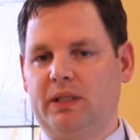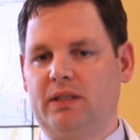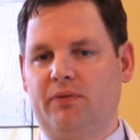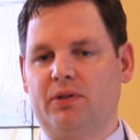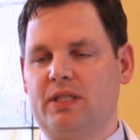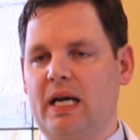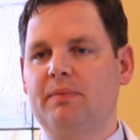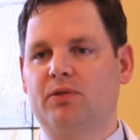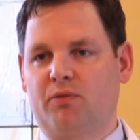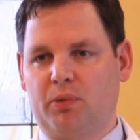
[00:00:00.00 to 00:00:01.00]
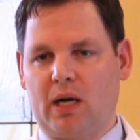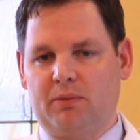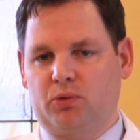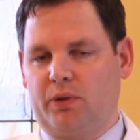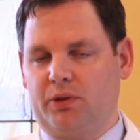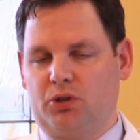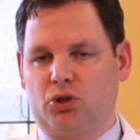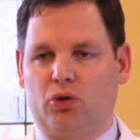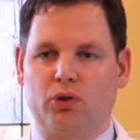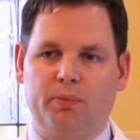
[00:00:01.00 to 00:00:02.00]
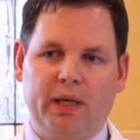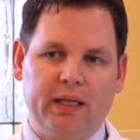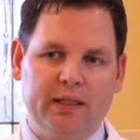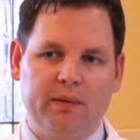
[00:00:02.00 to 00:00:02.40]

many different types of problems, whether it's shoulder pain,